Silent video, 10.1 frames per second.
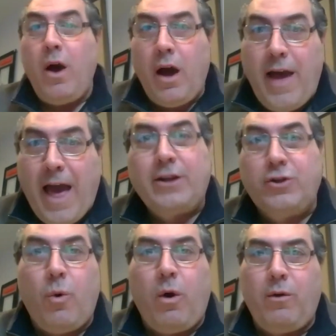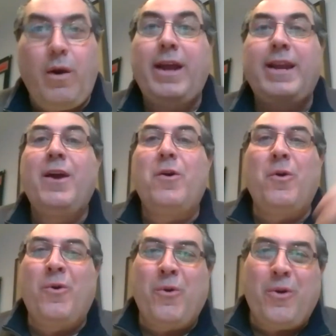at a door, right?
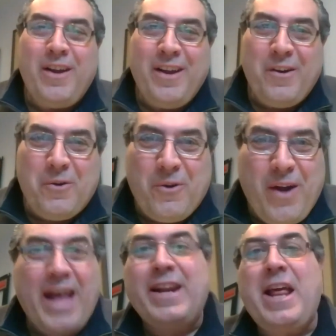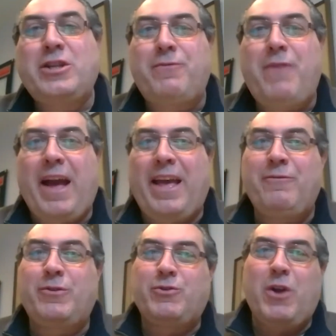Or at an HVAC
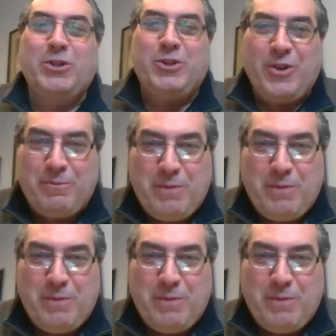infrastructure.